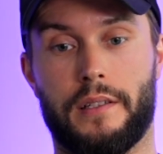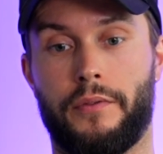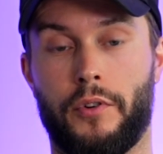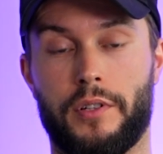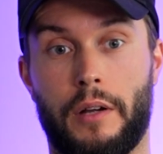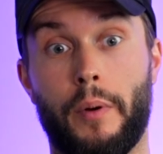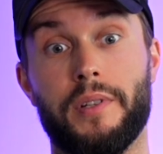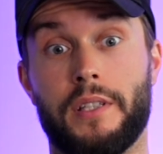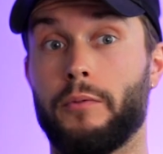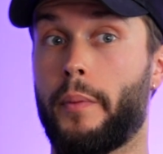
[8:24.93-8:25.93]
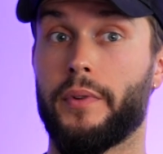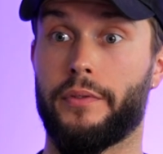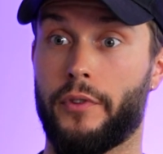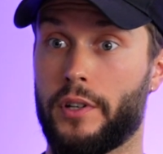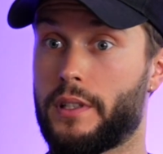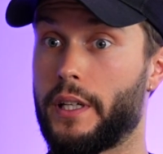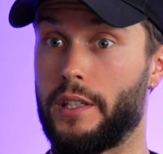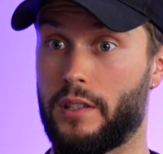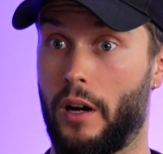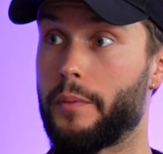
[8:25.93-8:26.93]
The first, I remember, still remember the first thing he
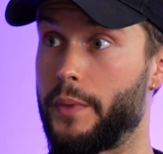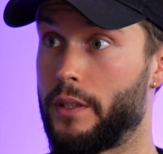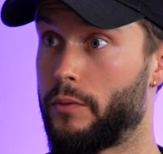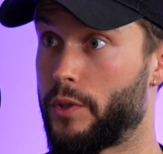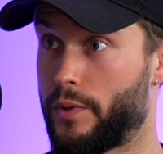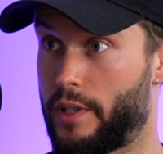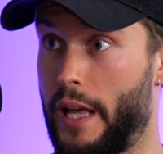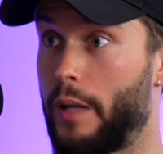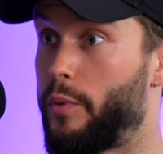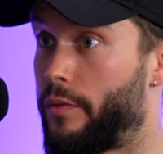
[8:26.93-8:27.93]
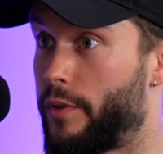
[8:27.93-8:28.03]
taught me, which was an elbow